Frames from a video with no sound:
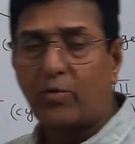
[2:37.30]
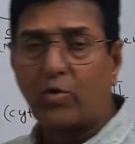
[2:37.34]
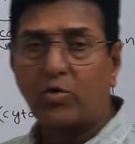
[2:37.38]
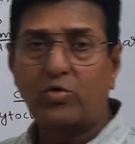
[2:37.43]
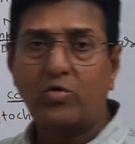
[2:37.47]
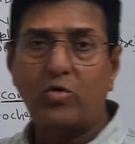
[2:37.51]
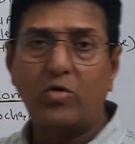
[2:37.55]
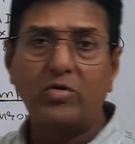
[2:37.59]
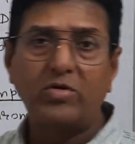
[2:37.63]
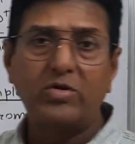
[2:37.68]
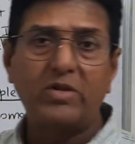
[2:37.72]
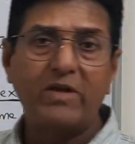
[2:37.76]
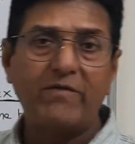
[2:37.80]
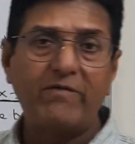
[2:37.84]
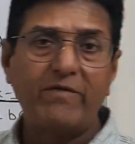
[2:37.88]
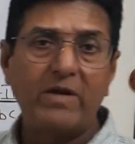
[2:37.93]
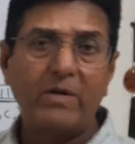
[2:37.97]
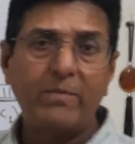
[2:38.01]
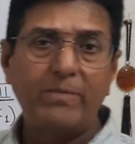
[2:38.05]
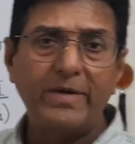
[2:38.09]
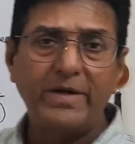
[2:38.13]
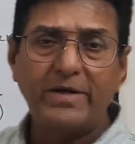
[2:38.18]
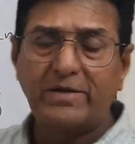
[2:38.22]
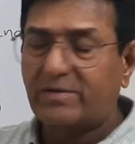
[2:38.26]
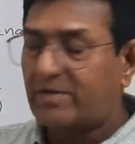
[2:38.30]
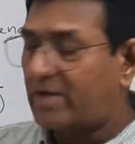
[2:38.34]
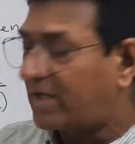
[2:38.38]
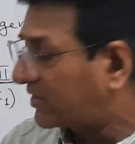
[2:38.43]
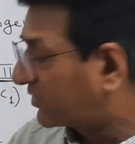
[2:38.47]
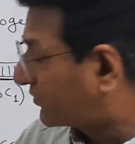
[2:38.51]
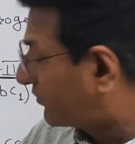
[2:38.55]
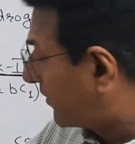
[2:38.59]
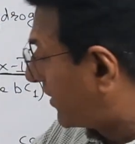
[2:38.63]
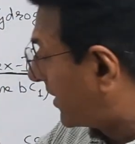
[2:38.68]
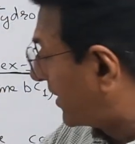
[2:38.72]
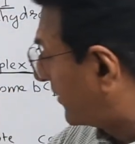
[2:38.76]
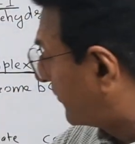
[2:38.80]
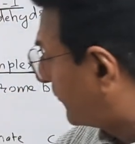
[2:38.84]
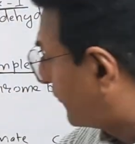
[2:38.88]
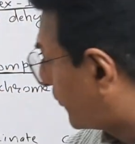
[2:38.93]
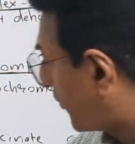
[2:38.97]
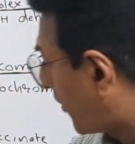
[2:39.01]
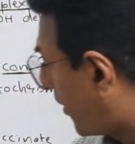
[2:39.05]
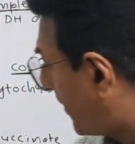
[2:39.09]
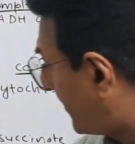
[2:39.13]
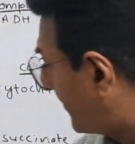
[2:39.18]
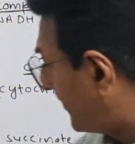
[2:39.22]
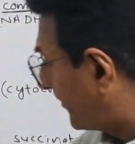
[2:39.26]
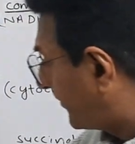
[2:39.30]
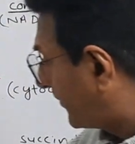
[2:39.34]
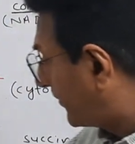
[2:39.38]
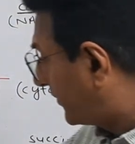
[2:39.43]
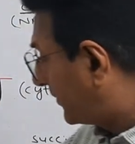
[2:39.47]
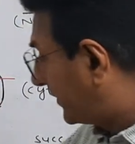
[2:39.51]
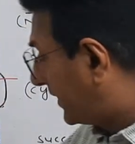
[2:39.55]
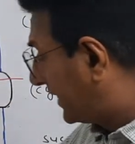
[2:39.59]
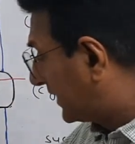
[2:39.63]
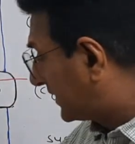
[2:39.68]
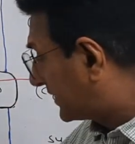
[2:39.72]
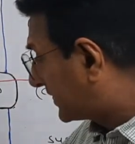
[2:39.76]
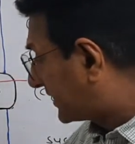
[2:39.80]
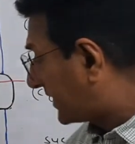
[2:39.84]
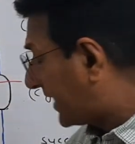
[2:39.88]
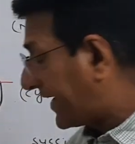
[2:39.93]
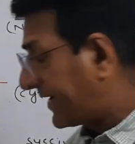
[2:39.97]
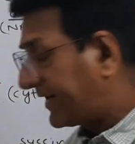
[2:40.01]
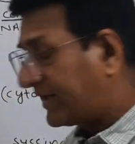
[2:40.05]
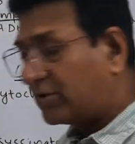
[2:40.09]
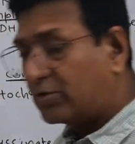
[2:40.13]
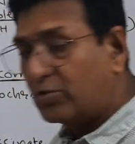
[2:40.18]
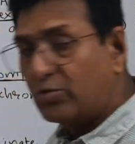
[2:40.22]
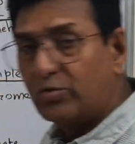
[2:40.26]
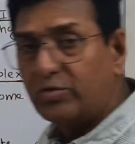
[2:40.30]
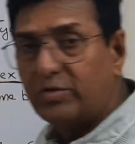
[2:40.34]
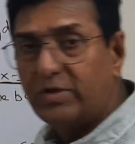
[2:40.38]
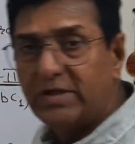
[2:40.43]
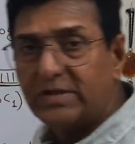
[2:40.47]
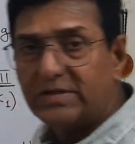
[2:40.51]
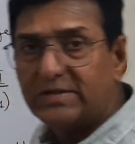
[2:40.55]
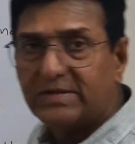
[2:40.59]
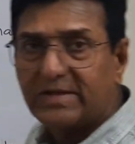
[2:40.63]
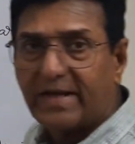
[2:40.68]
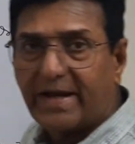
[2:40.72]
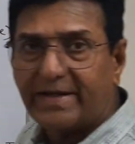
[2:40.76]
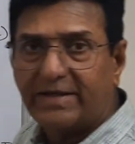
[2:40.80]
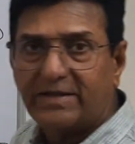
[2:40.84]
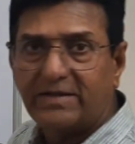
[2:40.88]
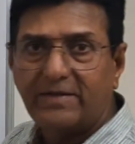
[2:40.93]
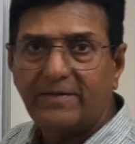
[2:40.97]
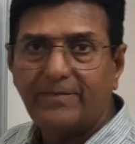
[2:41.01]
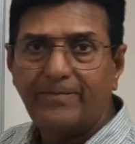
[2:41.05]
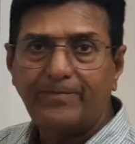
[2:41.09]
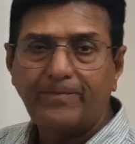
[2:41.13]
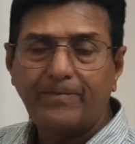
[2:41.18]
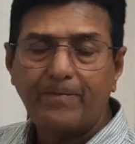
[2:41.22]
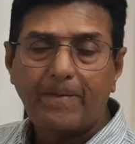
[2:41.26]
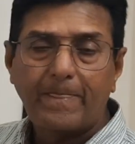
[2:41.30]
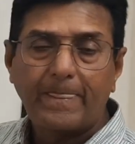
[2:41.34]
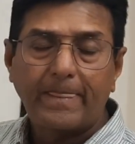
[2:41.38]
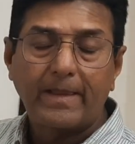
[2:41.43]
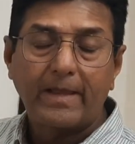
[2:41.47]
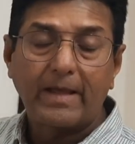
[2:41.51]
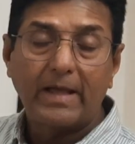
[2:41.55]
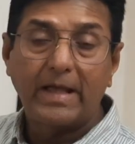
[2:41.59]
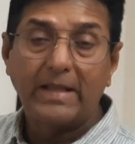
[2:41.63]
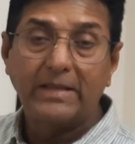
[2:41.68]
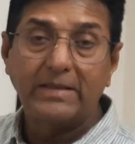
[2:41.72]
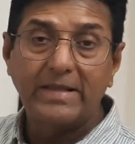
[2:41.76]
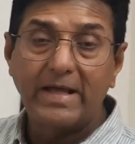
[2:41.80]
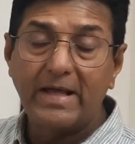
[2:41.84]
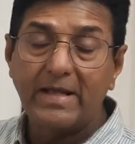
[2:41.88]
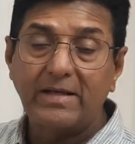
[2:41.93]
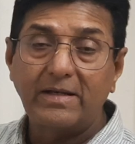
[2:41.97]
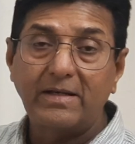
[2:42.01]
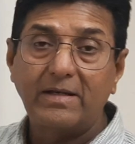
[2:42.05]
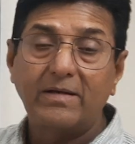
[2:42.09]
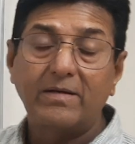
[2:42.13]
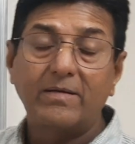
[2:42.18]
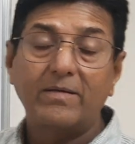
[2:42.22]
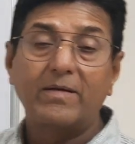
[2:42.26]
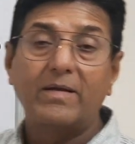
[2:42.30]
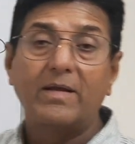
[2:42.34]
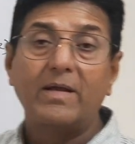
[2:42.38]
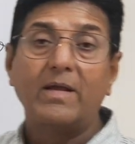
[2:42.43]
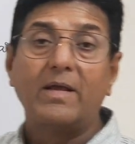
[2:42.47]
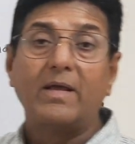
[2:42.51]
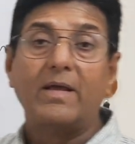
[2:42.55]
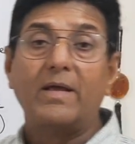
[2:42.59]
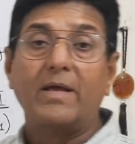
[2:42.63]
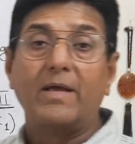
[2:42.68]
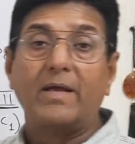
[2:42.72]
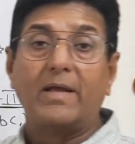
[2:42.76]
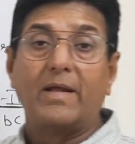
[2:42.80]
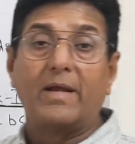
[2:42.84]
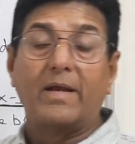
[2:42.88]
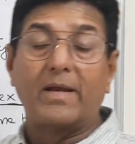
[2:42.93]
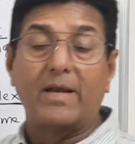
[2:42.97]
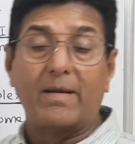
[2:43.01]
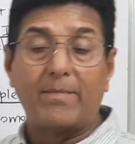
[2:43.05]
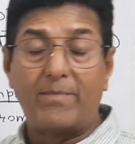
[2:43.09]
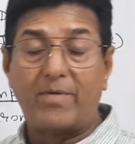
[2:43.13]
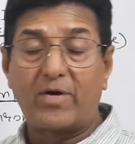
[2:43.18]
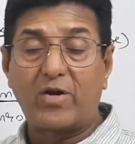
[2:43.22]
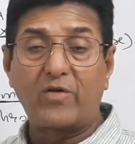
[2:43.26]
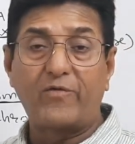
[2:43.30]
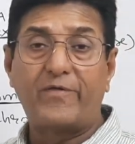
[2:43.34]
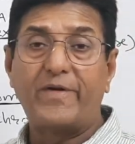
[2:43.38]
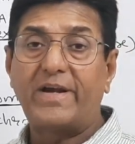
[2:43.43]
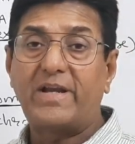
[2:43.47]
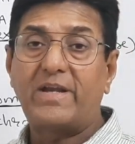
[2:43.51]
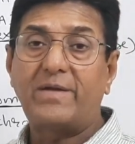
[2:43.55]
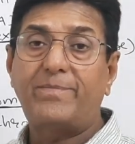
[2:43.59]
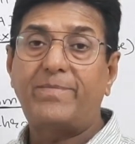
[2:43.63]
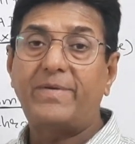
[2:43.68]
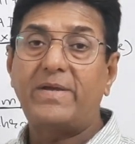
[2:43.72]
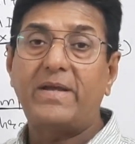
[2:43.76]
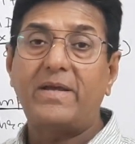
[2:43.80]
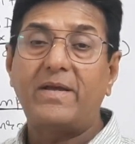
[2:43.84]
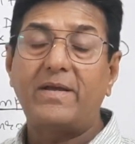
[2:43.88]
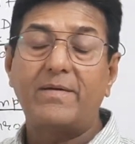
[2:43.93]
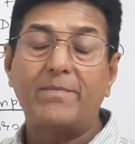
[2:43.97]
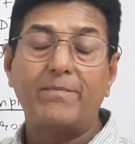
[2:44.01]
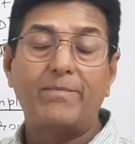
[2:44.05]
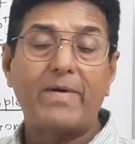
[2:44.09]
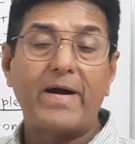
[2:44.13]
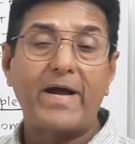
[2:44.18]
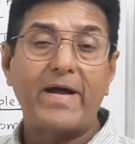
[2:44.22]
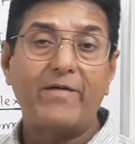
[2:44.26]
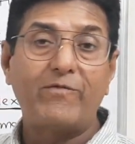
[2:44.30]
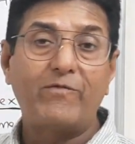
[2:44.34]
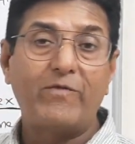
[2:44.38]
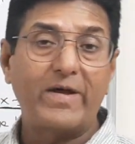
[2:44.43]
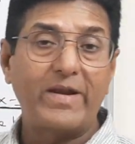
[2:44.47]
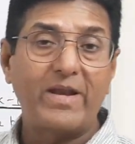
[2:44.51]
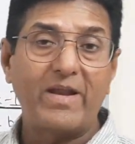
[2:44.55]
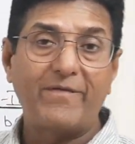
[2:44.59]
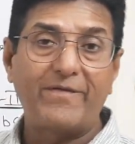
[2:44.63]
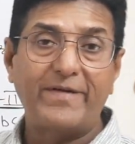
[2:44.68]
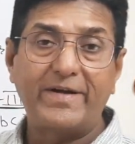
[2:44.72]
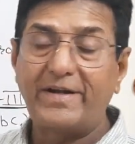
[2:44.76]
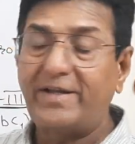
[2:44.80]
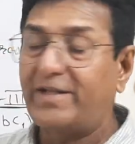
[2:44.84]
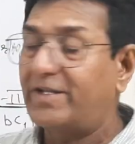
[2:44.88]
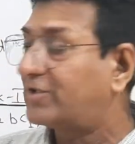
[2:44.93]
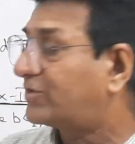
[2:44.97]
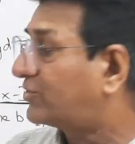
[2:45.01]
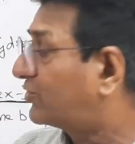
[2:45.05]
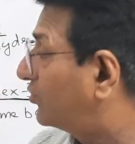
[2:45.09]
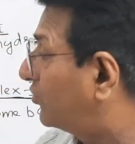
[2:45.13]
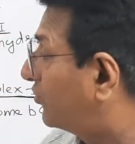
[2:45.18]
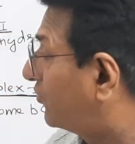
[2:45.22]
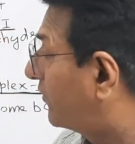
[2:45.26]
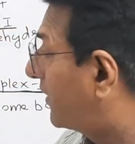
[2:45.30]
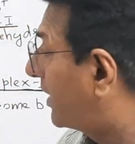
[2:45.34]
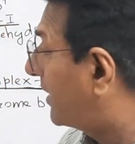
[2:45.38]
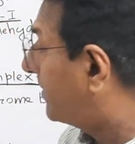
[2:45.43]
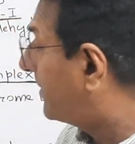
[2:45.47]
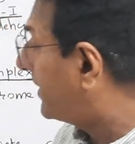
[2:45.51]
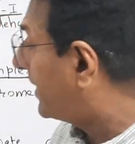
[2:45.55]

proton, they will be transferred from this side to this side. And then number of ATP by 1 FADH2 will